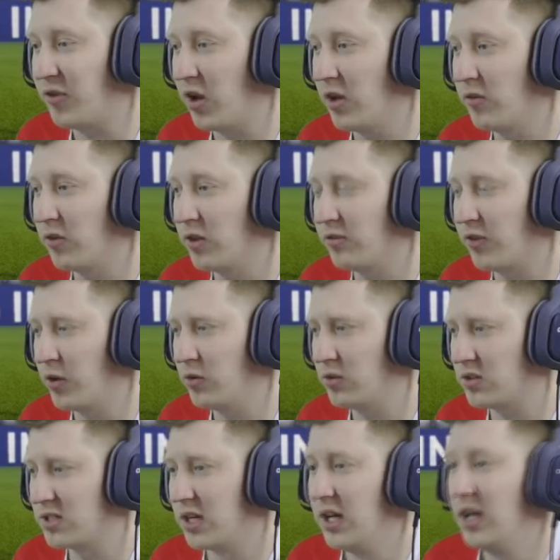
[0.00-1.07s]
the five on the
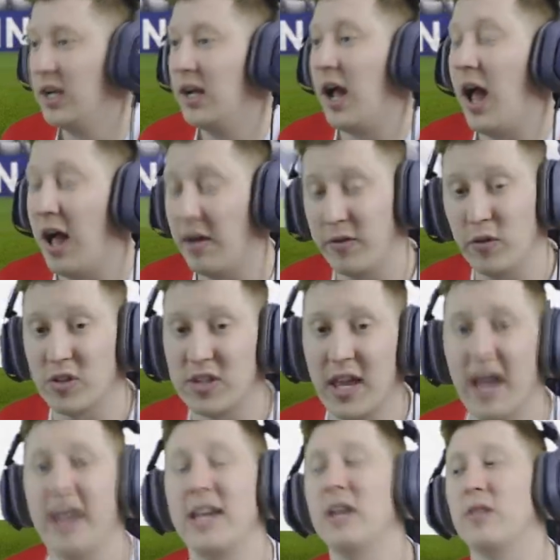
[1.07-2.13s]
vote. Have your
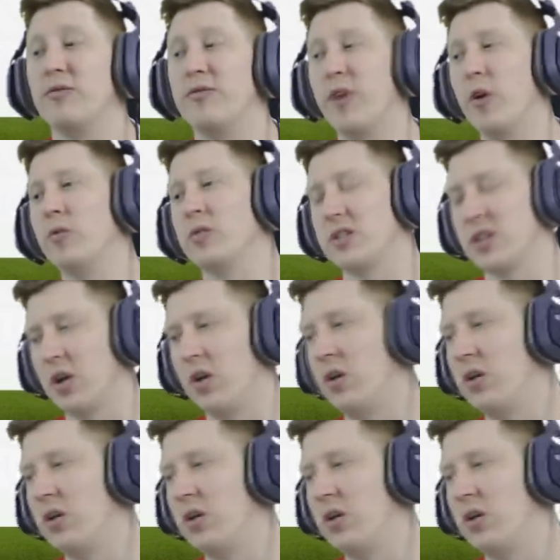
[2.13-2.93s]
say. Vote